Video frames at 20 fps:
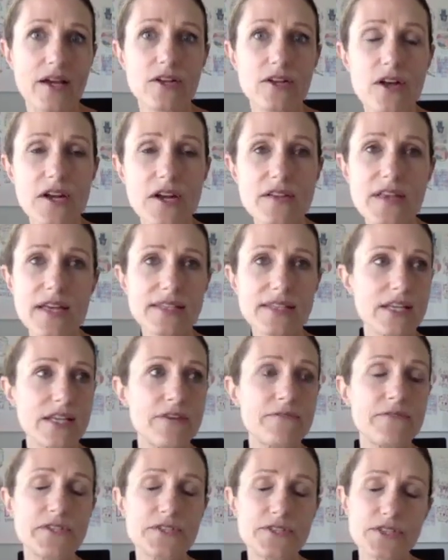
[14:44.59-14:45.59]
A lot of that
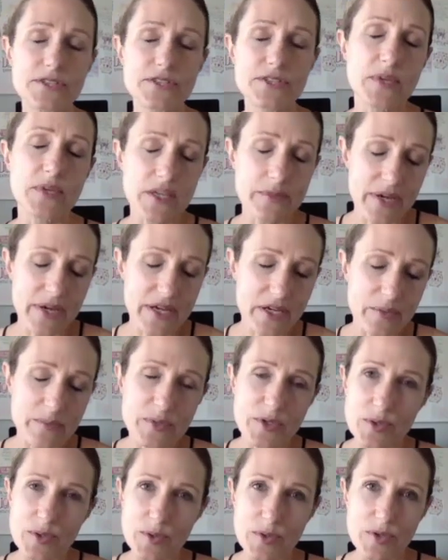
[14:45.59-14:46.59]
stuff, it's just me and my
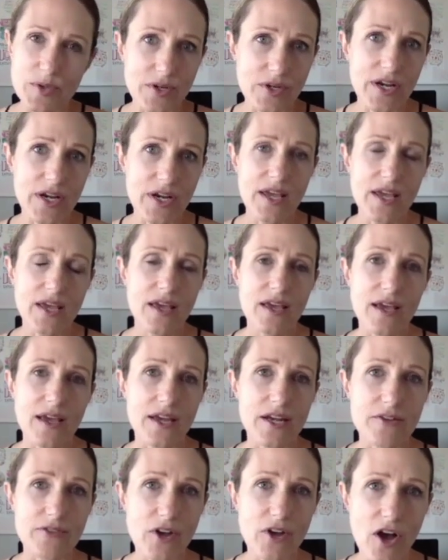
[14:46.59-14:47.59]
computer,
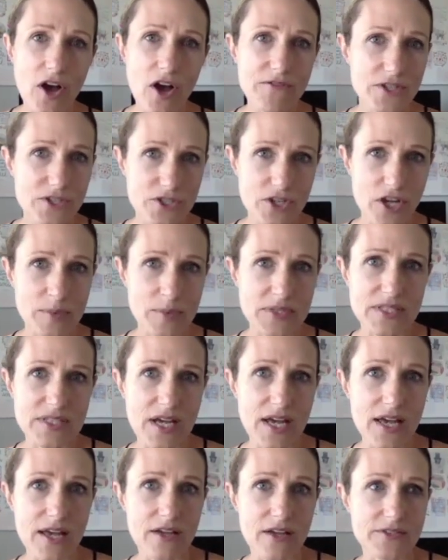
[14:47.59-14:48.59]
kind of coffee shop
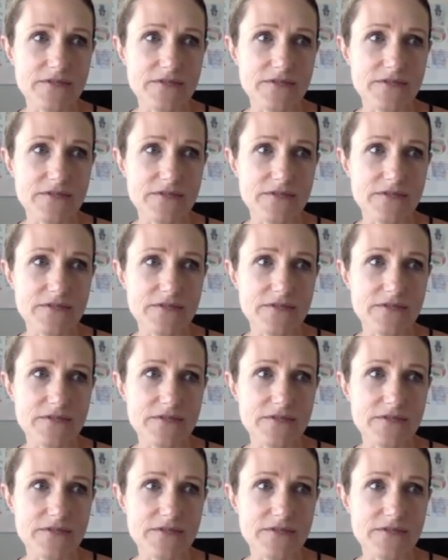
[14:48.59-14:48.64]
style.